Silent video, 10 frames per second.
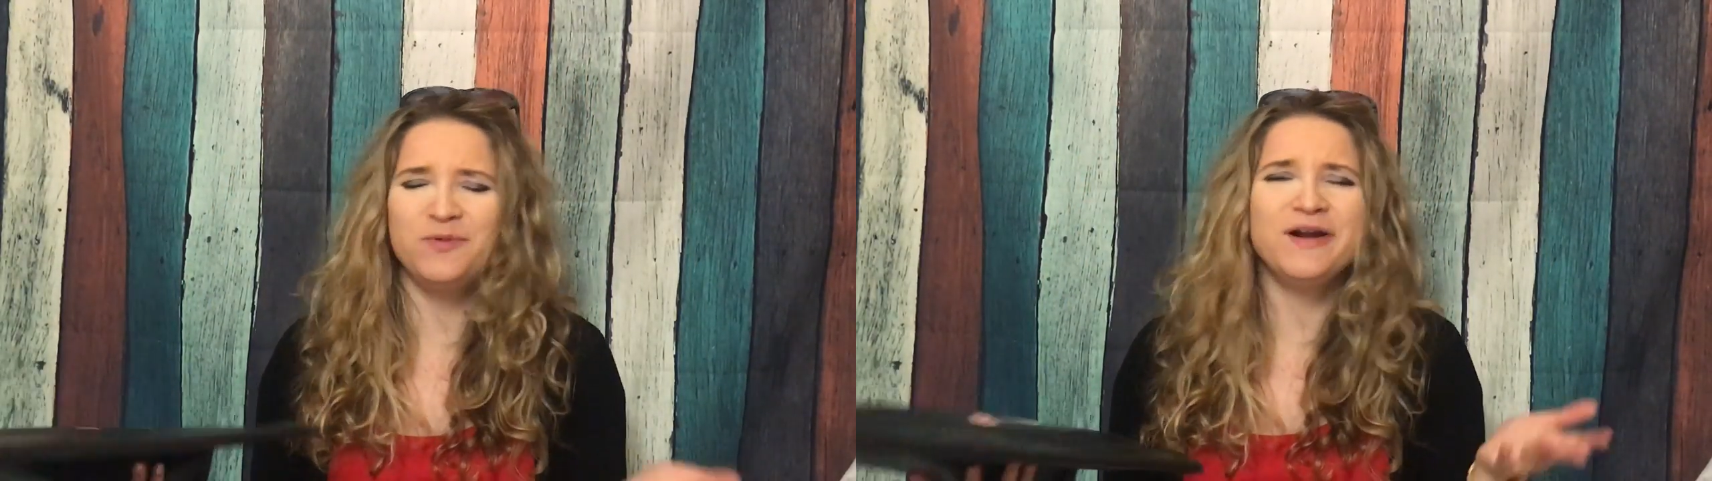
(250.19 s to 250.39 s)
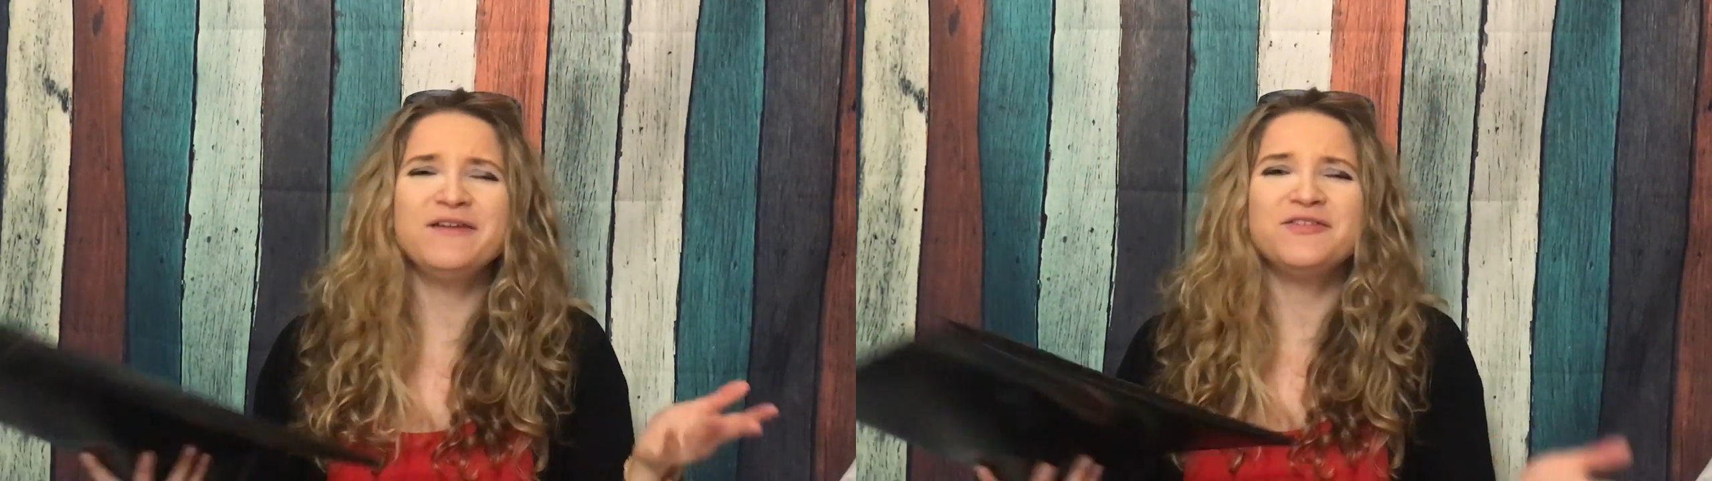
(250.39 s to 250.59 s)

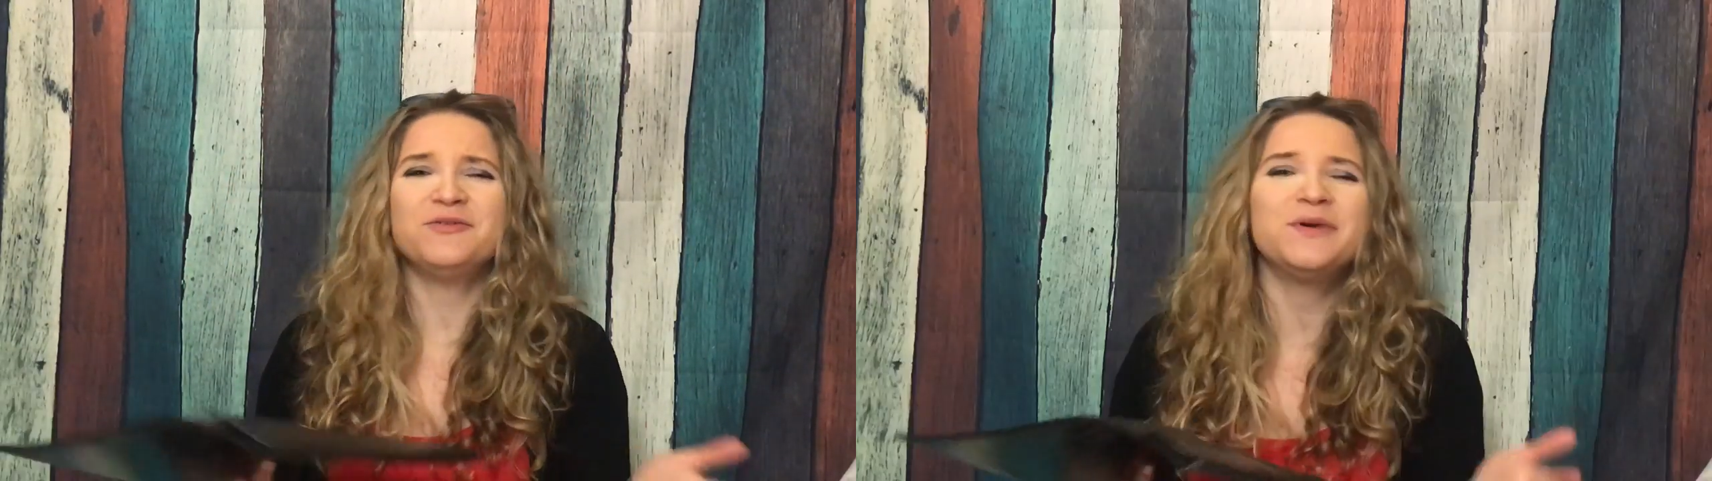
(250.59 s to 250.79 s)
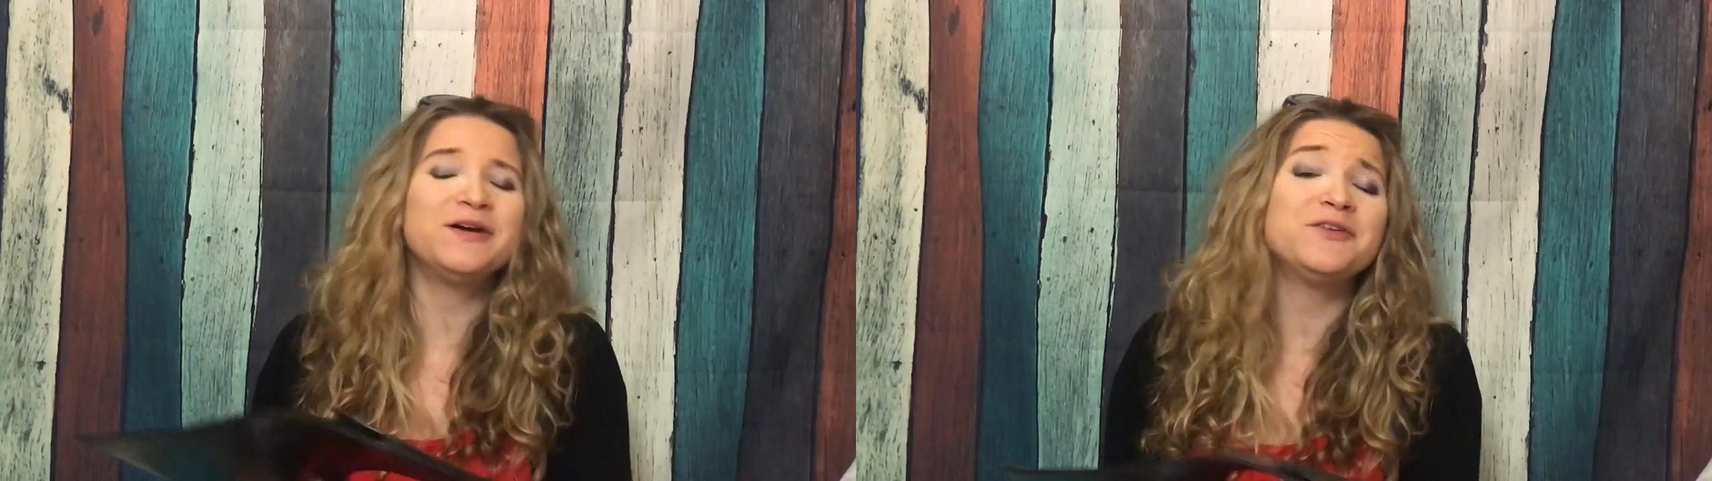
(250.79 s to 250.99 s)

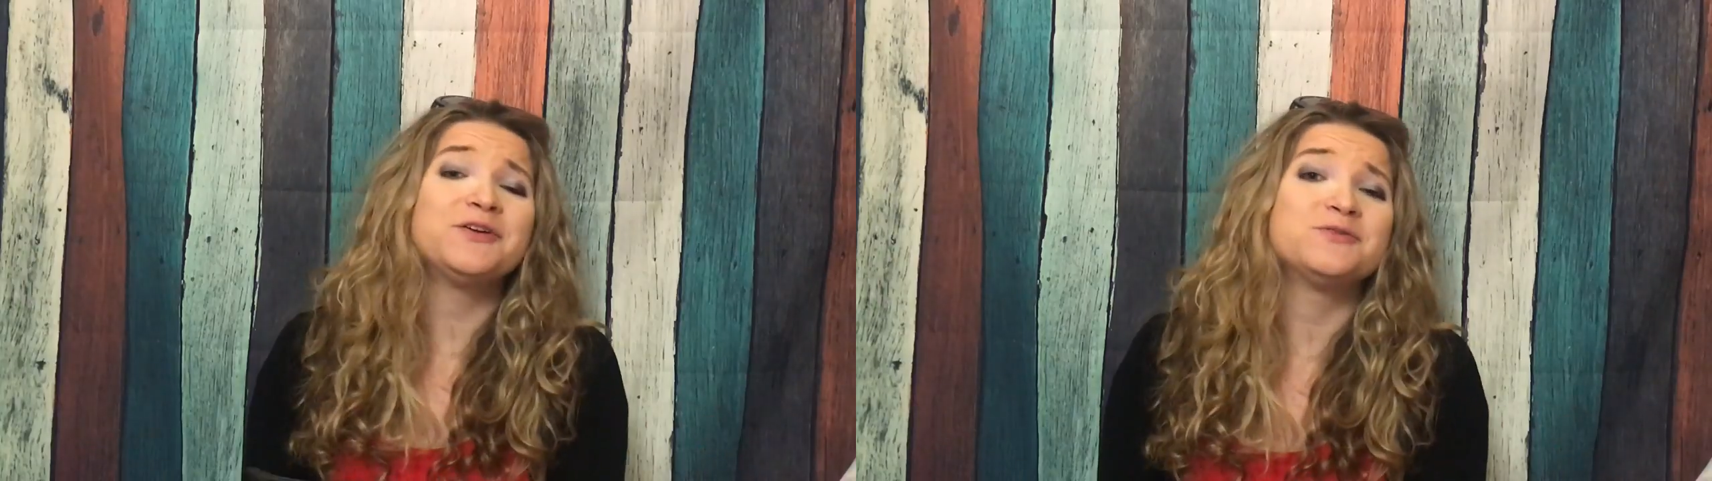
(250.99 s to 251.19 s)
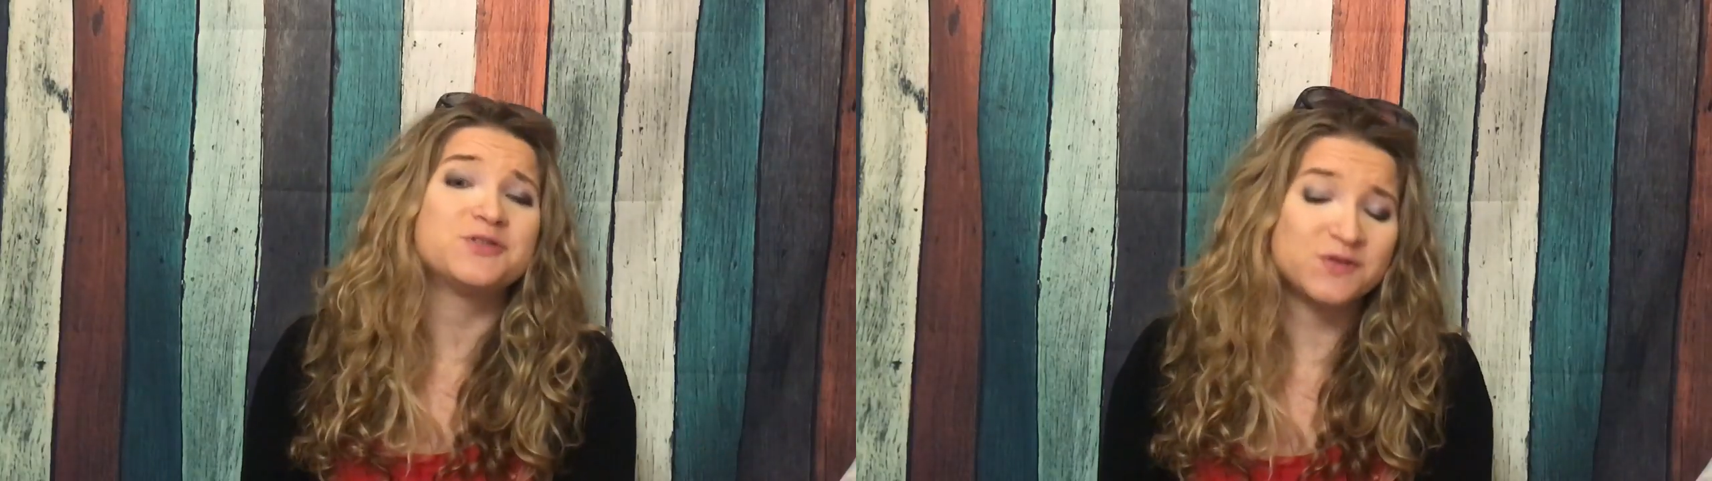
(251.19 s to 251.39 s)
wherever
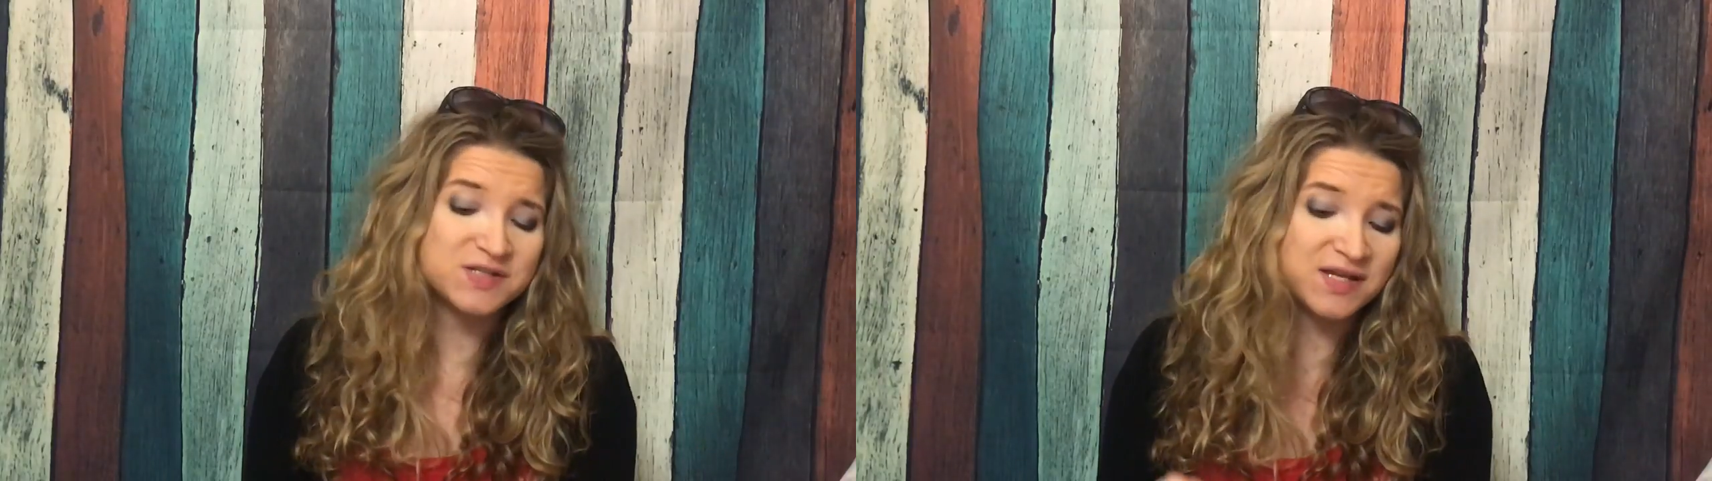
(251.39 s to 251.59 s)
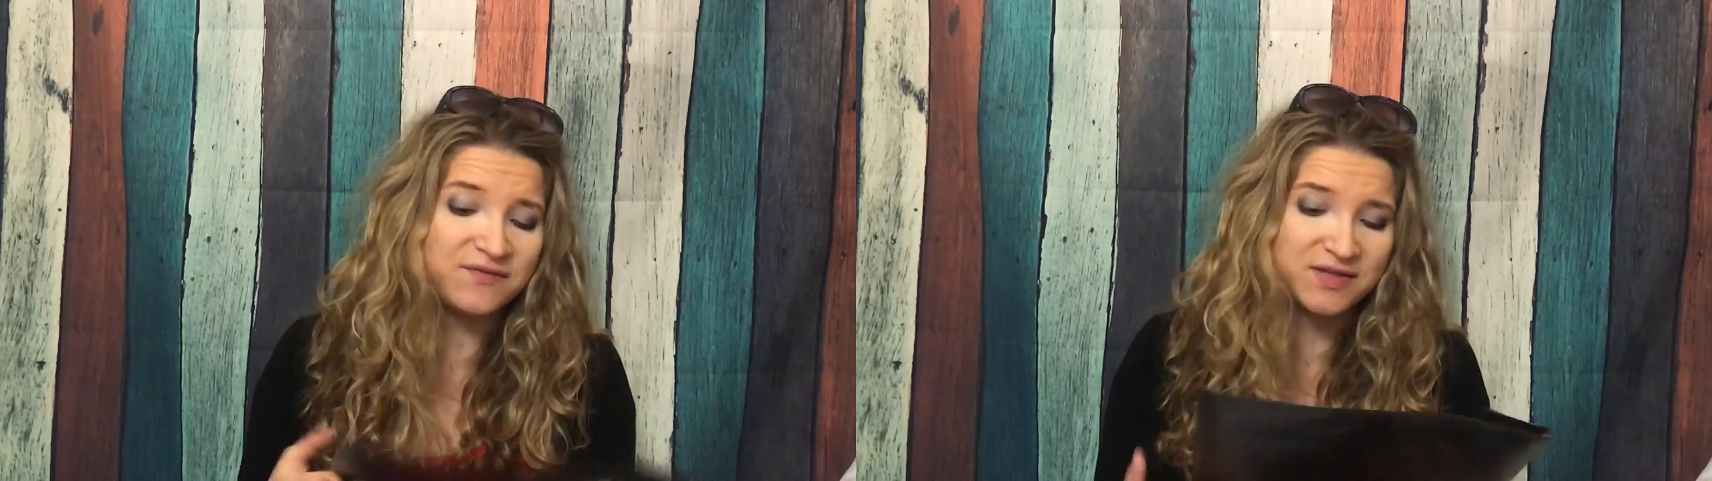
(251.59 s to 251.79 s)
you store stuff,